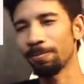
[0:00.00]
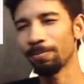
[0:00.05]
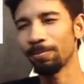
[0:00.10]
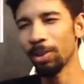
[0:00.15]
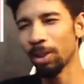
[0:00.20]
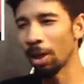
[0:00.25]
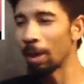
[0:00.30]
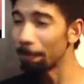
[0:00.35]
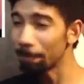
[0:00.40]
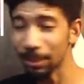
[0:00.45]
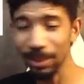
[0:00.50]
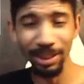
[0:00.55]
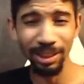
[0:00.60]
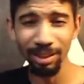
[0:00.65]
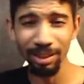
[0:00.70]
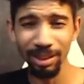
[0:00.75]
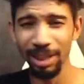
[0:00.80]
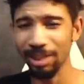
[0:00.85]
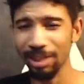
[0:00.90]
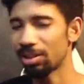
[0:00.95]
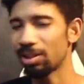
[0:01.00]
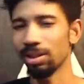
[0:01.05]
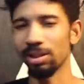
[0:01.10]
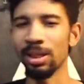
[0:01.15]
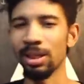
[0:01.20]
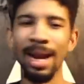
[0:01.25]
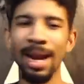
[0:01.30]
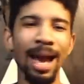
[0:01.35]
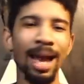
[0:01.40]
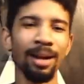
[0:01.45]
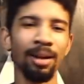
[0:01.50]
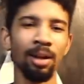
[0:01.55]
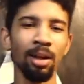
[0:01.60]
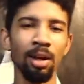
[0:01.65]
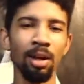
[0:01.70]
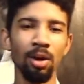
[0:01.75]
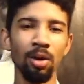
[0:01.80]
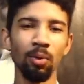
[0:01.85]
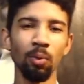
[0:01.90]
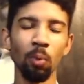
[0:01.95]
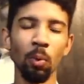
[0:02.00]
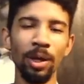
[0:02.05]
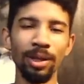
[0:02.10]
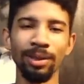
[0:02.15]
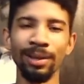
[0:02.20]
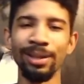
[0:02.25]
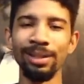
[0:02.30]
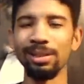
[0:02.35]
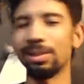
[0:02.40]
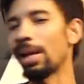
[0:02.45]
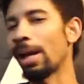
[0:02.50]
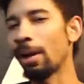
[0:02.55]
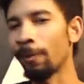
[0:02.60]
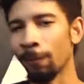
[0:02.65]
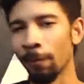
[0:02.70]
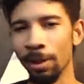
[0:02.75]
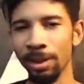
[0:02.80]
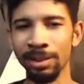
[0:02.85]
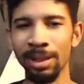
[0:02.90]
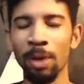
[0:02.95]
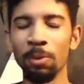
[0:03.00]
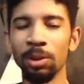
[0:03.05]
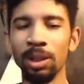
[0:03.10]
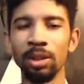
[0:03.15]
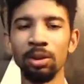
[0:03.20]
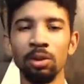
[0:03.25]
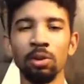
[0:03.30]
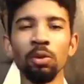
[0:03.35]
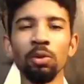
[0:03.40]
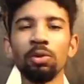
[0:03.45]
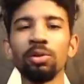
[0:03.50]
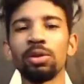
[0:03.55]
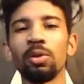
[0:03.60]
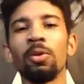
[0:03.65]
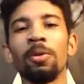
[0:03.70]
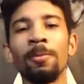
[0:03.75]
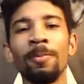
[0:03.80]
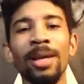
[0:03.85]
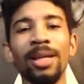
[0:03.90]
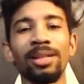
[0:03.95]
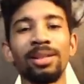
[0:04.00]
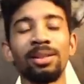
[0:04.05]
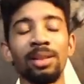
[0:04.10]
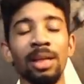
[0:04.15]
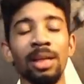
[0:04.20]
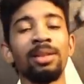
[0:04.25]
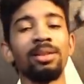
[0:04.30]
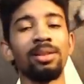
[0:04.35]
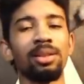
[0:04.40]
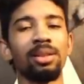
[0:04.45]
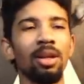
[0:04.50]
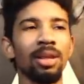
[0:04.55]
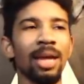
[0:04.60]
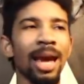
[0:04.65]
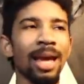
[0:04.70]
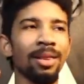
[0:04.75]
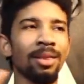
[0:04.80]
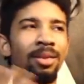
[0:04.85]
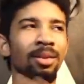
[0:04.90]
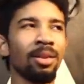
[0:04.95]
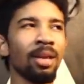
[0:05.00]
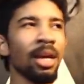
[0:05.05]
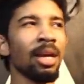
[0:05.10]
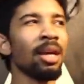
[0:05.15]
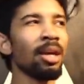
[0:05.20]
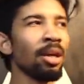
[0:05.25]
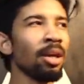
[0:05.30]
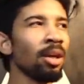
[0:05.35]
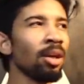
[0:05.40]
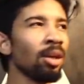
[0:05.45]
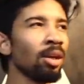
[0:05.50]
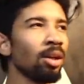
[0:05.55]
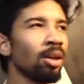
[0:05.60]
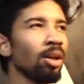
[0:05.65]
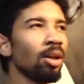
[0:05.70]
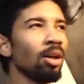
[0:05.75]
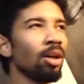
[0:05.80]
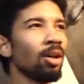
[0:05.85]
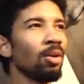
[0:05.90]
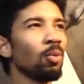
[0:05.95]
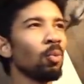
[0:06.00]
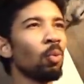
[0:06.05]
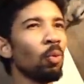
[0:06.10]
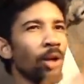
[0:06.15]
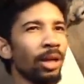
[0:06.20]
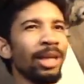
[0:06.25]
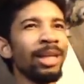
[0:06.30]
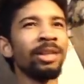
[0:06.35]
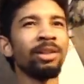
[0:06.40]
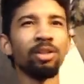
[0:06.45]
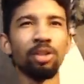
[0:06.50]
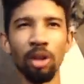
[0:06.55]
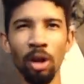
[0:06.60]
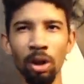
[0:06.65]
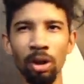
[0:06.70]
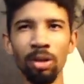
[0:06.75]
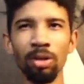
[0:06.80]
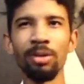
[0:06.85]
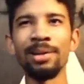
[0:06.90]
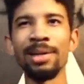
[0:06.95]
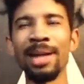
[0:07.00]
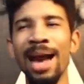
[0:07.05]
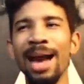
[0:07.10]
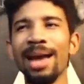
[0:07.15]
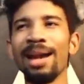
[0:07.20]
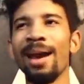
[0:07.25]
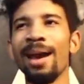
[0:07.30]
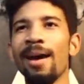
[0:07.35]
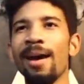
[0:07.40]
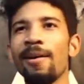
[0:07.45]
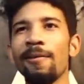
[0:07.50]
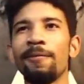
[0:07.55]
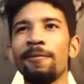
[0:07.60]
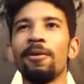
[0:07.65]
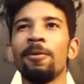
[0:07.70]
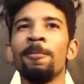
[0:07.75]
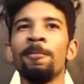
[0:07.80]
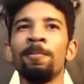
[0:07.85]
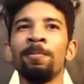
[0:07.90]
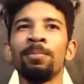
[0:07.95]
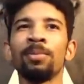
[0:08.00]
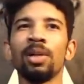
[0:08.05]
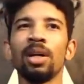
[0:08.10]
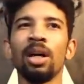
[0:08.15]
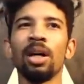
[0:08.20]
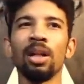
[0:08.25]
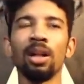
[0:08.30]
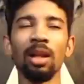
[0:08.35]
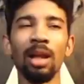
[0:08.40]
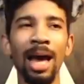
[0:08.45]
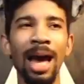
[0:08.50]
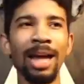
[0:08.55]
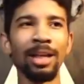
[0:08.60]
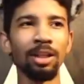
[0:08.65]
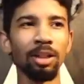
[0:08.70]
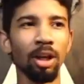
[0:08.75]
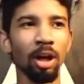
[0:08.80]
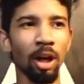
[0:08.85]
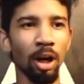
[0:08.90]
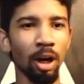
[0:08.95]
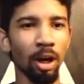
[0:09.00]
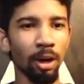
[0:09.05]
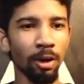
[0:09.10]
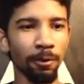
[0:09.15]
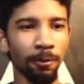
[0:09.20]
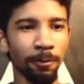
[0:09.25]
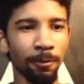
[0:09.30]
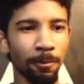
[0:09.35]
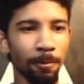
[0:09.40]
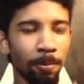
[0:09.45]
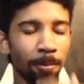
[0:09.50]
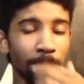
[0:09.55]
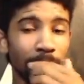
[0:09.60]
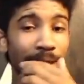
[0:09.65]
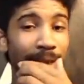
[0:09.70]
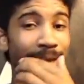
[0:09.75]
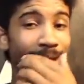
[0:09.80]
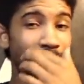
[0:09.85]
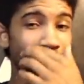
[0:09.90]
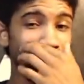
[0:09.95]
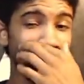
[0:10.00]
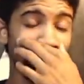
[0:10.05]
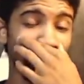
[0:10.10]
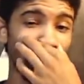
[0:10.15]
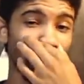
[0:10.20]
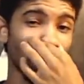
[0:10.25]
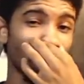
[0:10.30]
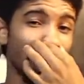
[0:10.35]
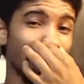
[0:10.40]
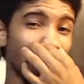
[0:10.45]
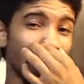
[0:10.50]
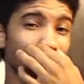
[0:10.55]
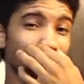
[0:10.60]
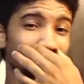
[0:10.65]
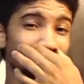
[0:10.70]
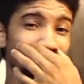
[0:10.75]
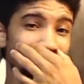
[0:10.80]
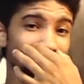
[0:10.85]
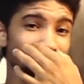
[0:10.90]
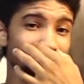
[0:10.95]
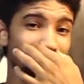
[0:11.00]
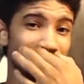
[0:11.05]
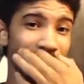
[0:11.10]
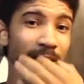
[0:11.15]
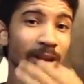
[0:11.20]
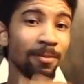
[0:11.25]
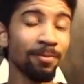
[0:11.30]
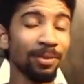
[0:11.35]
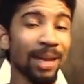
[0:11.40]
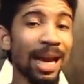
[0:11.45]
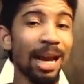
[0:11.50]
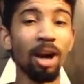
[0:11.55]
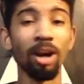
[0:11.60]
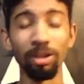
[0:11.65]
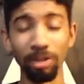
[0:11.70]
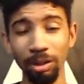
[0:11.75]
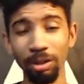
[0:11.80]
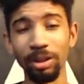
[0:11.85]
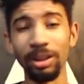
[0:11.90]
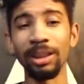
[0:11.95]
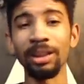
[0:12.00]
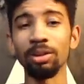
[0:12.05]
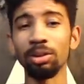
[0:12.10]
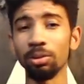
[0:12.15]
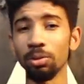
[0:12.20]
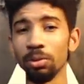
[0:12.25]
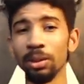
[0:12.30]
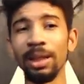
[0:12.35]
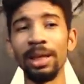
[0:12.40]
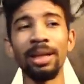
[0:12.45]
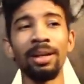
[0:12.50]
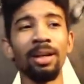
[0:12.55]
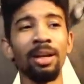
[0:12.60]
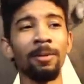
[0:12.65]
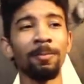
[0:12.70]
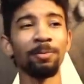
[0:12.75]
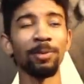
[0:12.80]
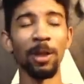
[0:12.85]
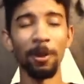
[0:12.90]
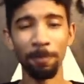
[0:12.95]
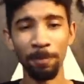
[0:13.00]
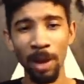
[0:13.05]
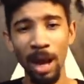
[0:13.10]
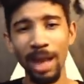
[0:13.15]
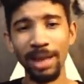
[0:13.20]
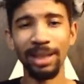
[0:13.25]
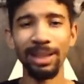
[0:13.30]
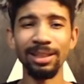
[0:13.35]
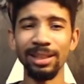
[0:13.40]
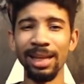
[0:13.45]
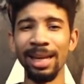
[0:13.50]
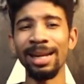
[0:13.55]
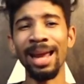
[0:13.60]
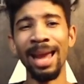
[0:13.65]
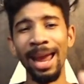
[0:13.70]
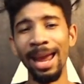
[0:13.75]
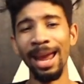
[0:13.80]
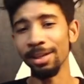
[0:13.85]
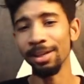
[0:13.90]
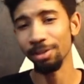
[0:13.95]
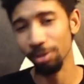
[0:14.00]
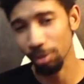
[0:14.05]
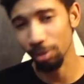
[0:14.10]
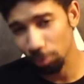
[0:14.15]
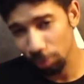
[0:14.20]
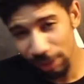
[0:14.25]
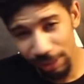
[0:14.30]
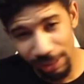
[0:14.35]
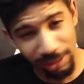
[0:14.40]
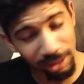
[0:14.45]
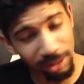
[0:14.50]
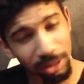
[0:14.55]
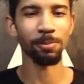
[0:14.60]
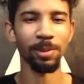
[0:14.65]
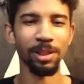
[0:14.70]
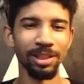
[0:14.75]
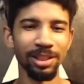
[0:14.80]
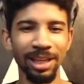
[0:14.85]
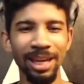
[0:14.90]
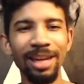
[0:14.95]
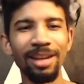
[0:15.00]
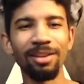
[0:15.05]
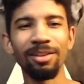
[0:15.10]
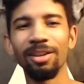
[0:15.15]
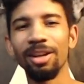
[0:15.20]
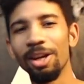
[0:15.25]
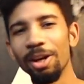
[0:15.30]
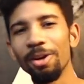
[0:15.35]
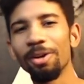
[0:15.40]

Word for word: company. That's just not what they stand for. That's not what they do. So it makes sense that they would in turn not have a lot of plays from radio stations that are looking to get their pockets and hands greased because again,